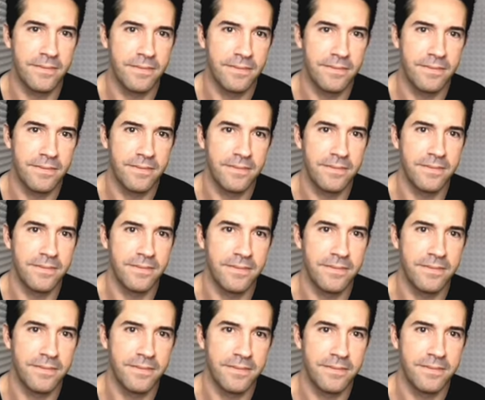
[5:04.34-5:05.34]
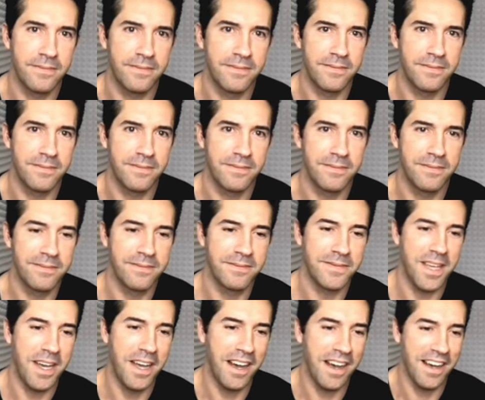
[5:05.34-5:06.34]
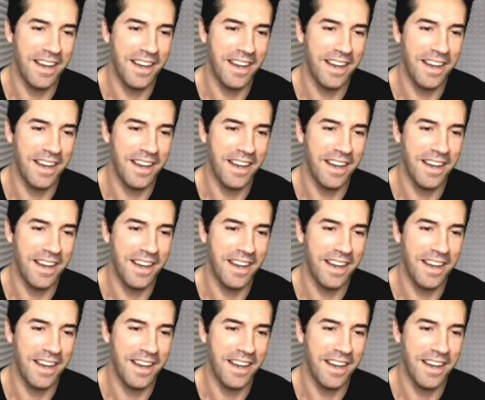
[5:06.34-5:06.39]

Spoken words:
(silent)